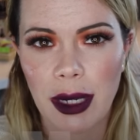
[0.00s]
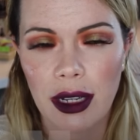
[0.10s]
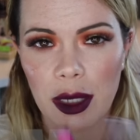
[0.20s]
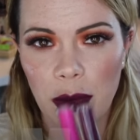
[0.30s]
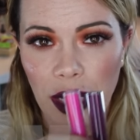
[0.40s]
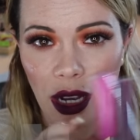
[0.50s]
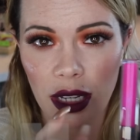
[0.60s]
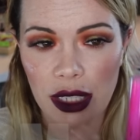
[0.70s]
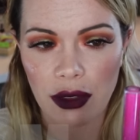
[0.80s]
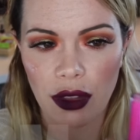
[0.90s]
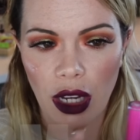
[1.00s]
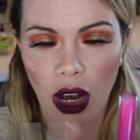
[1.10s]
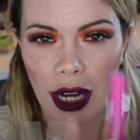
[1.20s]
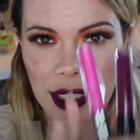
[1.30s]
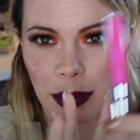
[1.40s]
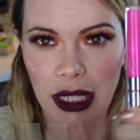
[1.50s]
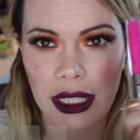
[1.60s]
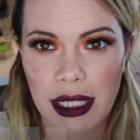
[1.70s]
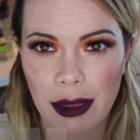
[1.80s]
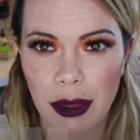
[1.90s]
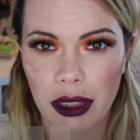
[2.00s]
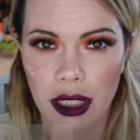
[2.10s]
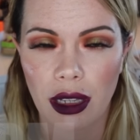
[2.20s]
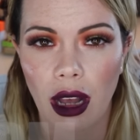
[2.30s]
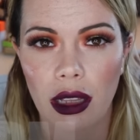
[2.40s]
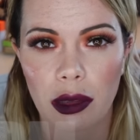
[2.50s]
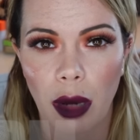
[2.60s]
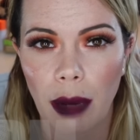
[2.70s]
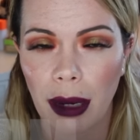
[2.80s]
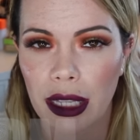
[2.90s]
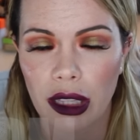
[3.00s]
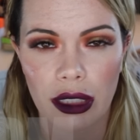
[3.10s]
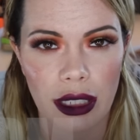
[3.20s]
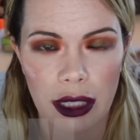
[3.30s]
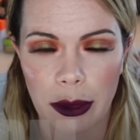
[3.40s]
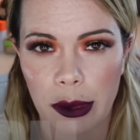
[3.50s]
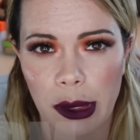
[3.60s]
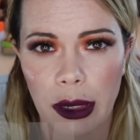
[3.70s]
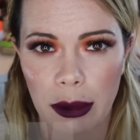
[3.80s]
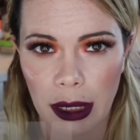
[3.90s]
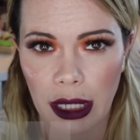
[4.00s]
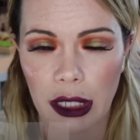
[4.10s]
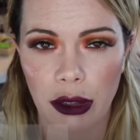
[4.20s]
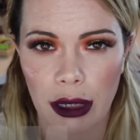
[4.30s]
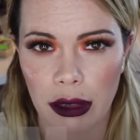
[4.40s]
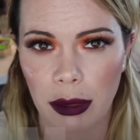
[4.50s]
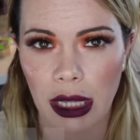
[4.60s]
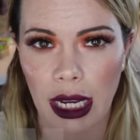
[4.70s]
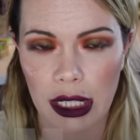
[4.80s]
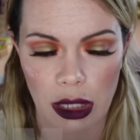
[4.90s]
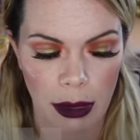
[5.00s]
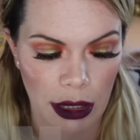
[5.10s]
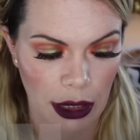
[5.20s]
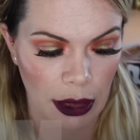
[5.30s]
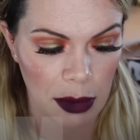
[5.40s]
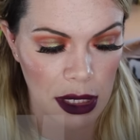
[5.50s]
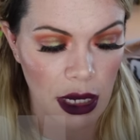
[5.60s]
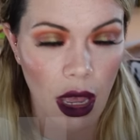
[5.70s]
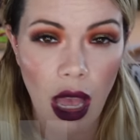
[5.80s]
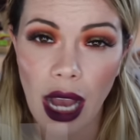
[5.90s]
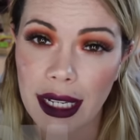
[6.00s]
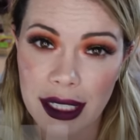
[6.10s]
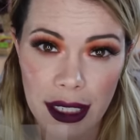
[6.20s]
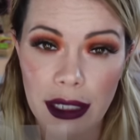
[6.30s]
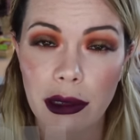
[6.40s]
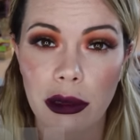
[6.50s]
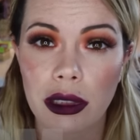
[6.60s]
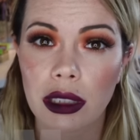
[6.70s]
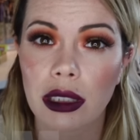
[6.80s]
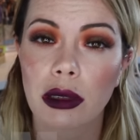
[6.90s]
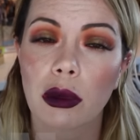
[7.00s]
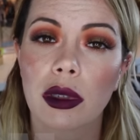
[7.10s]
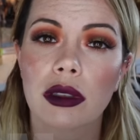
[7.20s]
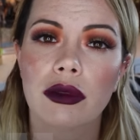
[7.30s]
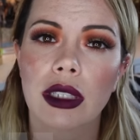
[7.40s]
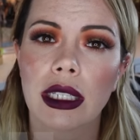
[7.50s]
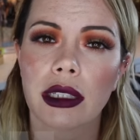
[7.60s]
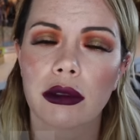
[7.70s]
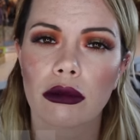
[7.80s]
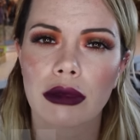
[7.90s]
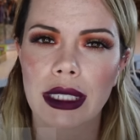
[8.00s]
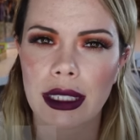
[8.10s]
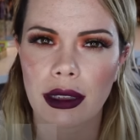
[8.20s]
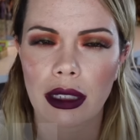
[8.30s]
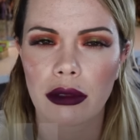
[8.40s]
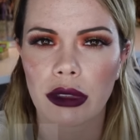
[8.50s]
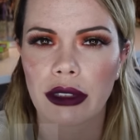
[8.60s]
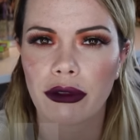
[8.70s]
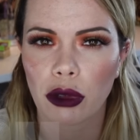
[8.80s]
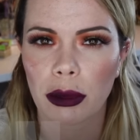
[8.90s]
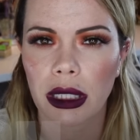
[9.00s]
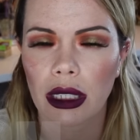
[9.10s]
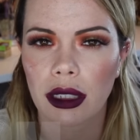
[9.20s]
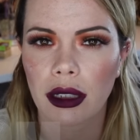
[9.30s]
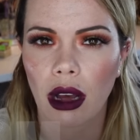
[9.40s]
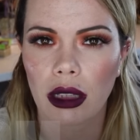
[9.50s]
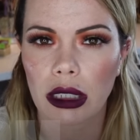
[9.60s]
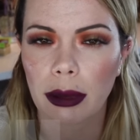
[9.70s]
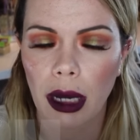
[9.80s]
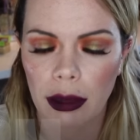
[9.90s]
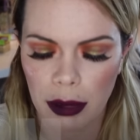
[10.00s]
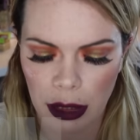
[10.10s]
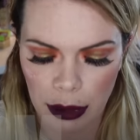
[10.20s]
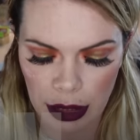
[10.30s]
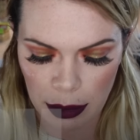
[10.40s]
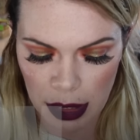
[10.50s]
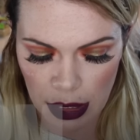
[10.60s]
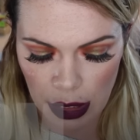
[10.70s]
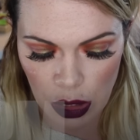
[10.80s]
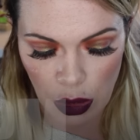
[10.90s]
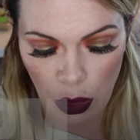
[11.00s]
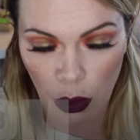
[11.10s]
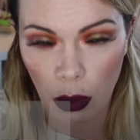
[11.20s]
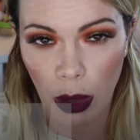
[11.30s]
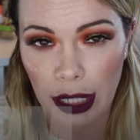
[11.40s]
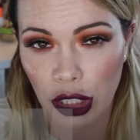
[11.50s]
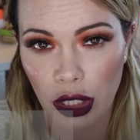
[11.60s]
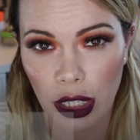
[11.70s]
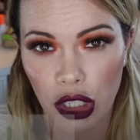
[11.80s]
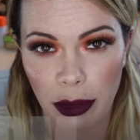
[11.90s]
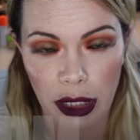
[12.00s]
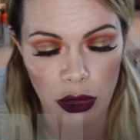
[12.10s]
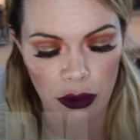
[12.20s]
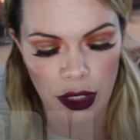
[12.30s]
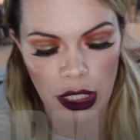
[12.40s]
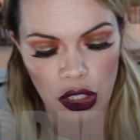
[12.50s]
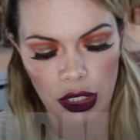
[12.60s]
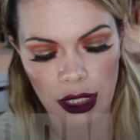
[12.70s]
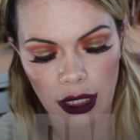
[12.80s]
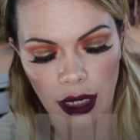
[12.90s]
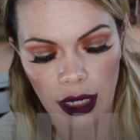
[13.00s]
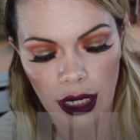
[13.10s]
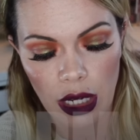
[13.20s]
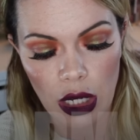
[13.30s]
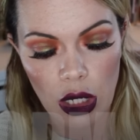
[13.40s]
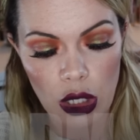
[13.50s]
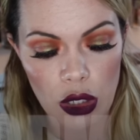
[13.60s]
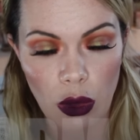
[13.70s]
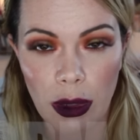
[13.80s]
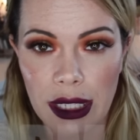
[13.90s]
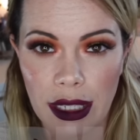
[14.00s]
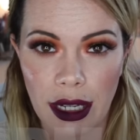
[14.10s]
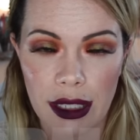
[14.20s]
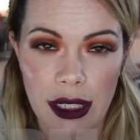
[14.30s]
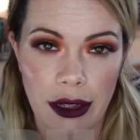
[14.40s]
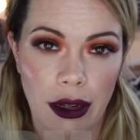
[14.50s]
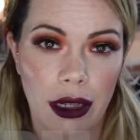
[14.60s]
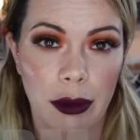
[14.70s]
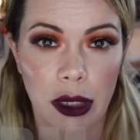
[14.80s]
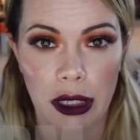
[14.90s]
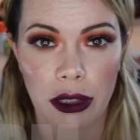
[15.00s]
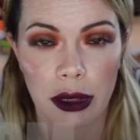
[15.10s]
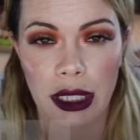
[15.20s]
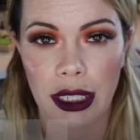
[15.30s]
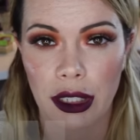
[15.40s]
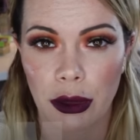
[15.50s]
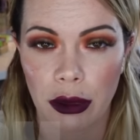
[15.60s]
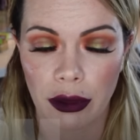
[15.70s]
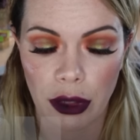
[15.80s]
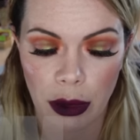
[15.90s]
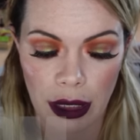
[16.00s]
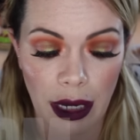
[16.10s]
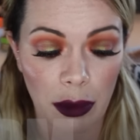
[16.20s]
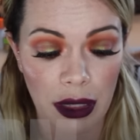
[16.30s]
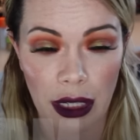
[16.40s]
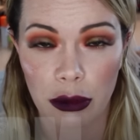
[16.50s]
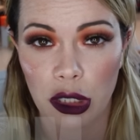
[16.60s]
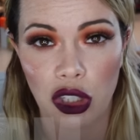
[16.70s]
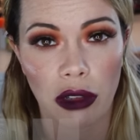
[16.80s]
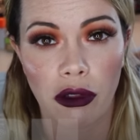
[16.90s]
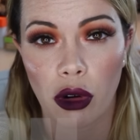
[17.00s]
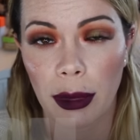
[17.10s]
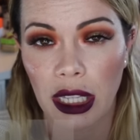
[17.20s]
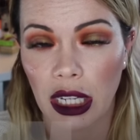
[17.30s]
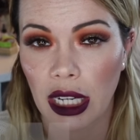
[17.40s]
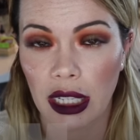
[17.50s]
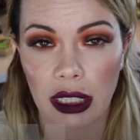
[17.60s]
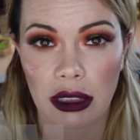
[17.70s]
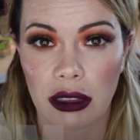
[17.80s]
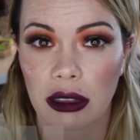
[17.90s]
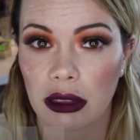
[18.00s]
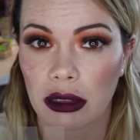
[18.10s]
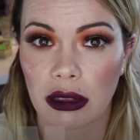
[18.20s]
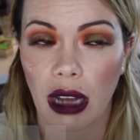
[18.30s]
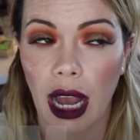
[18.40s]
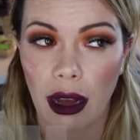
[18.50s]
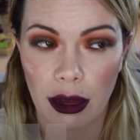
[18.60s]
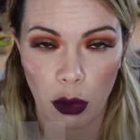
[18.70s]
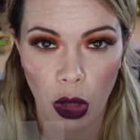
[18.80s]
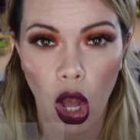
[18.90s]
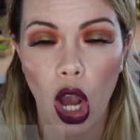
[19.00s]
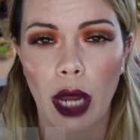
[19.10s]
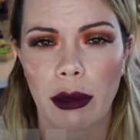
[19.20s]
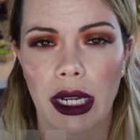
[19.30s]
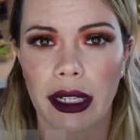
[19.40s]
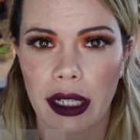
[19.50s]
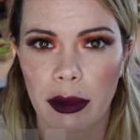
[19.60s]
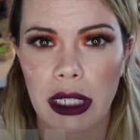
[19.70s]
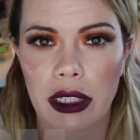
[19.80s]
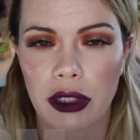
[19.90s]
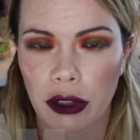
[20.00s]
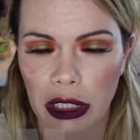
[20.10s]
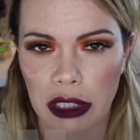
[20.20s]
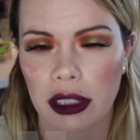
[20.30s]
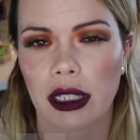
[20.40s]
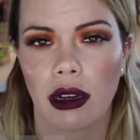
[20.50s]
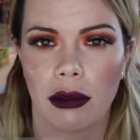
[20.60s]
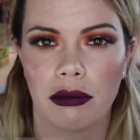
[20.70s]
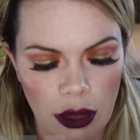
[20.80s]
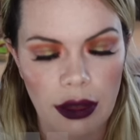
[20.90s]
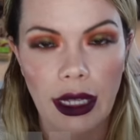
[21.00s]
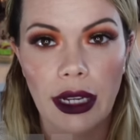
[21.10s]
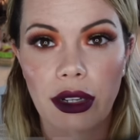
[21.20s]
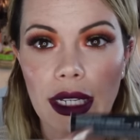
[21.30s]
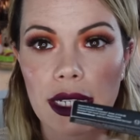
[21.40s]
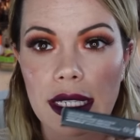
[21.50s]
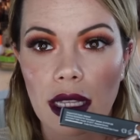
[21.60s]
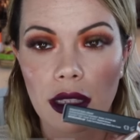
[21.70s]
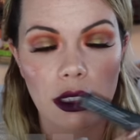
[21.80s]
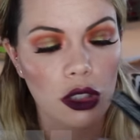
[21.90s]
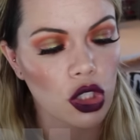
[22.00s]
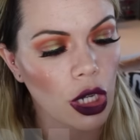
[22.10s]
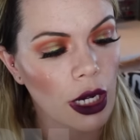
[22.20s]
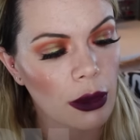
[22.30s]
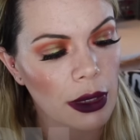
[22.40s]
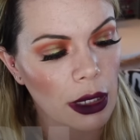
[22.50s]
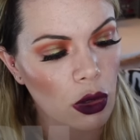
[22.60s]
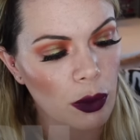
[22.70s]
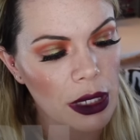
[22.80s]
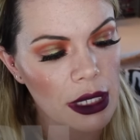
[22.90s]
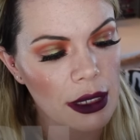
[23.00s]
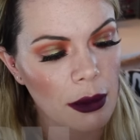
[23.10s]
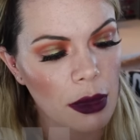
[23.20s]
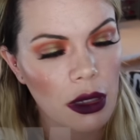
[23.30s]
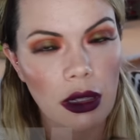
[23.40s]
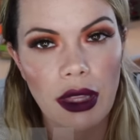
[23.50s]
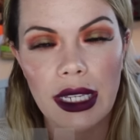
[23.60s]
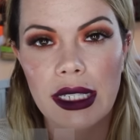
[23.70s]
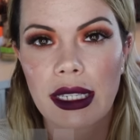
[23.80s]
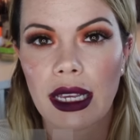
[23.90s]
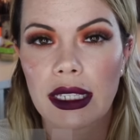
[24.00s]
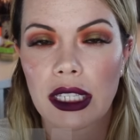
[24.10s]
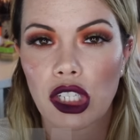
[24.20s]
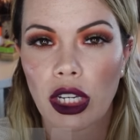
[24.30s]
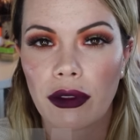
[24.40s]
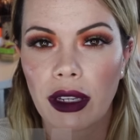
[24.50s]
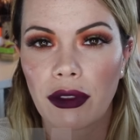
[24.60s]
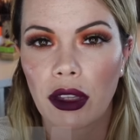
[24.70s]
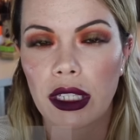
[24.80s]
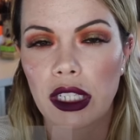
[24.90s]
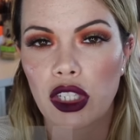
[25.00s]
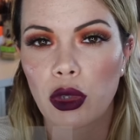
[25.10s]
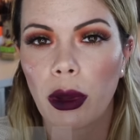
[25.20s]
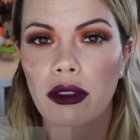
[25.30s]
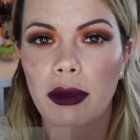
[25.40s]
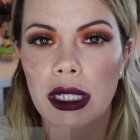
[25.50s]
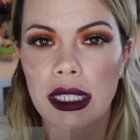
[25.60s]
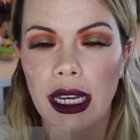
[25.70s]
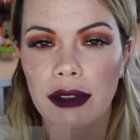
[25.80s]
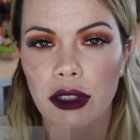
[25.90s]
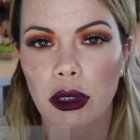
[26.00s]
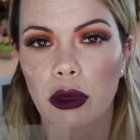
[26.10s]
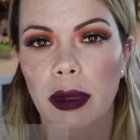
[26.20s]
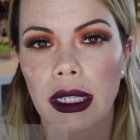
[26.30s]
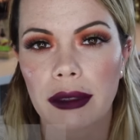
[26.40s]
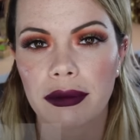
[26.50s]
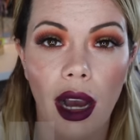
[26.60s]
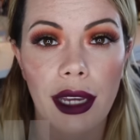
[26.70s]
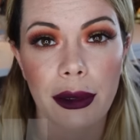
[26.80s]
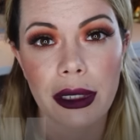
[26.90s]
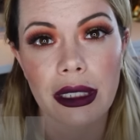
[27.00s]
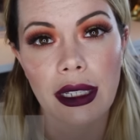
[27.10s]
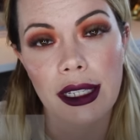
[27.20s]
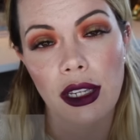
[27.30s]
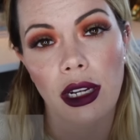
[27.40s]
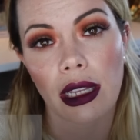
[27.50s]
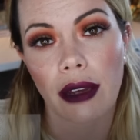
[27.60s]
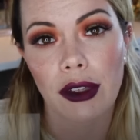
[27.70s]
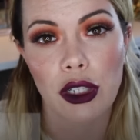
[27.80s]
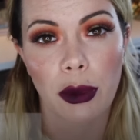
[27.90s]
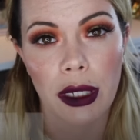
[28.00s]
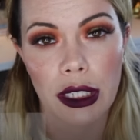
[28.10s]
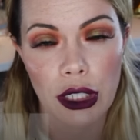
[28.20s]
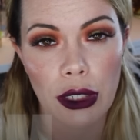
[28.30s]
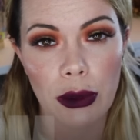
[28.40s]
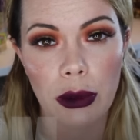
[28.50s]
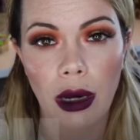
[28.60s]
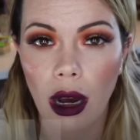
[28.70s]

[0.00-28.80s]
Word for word: because because of the cost being similar to the ColourPop, I thought that these were going to be like ground up glass on my lips. I did order one of the recently reformulated ColourPop liquid lipsticks, so I just got a shipping notification today. So once it gets here, I am going to do a take two review on that, but that original formula will haunt my nightmares for years to come. There is a little jar with the open symbol that says the shelf life on this is 12 months after opening. I ordered this on 1122.